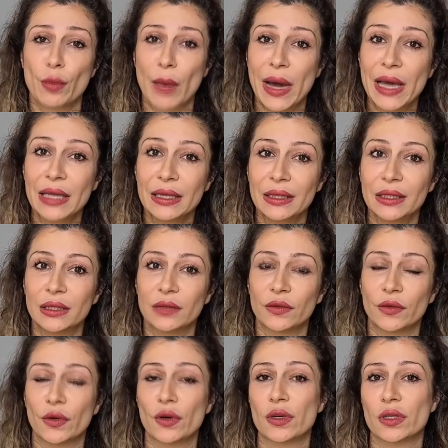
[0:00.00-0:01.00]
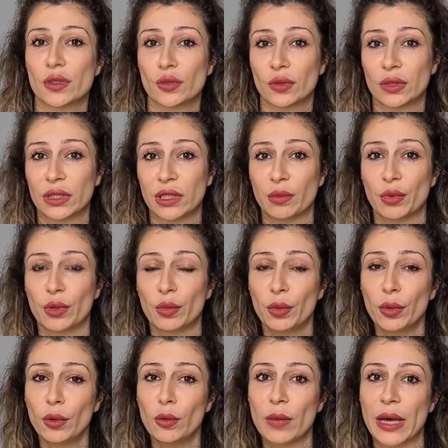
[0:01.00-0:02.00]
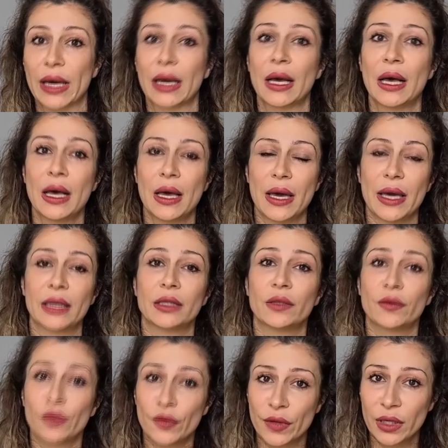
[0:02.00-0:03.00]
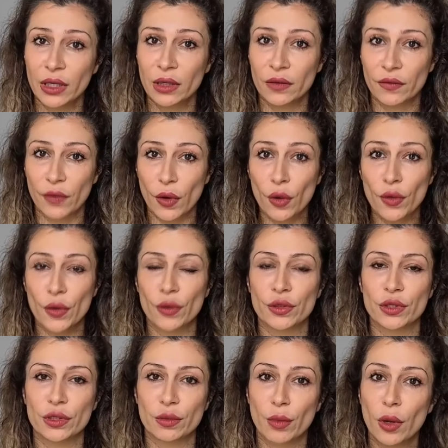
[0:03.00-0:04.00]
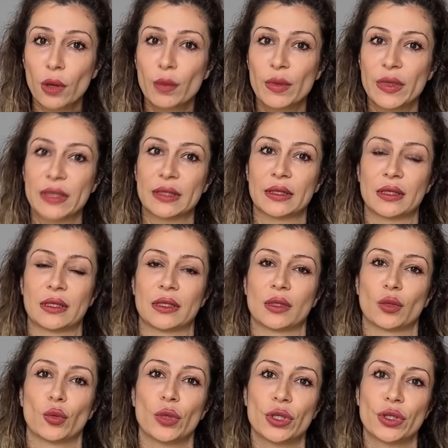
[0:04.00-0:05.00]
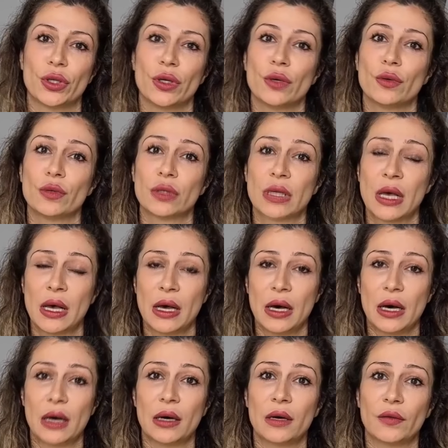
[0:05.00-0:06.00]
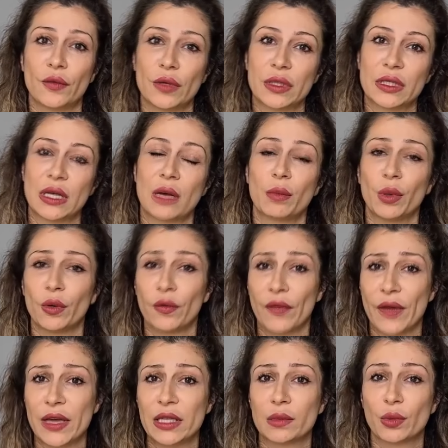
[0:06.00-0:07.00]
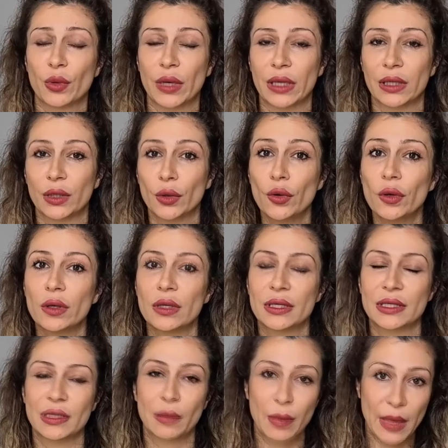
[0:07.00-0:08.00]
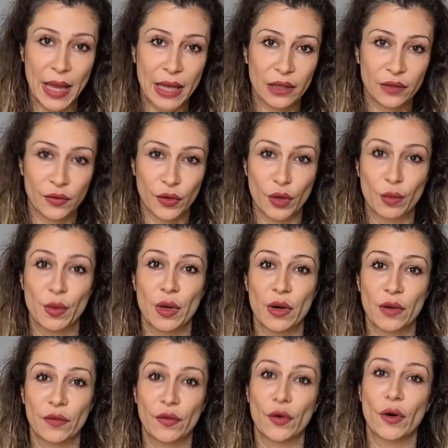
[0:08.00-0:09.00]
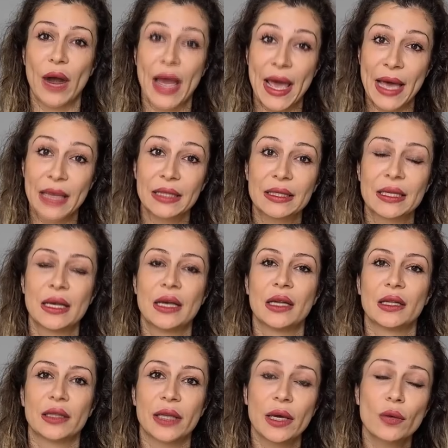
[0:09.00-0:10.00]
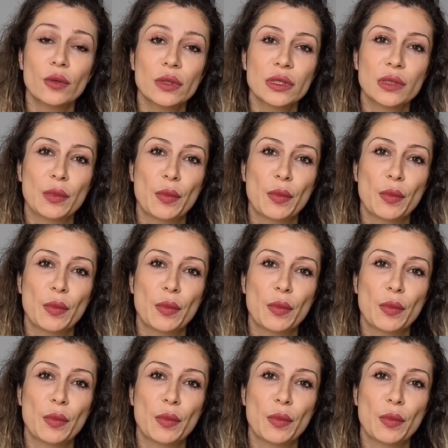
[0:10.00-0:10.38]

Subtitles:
might lead, of course, to a deeper pullback. And if you think of all those small businesses which use for example, Facebook and Google as a platform for ads, they would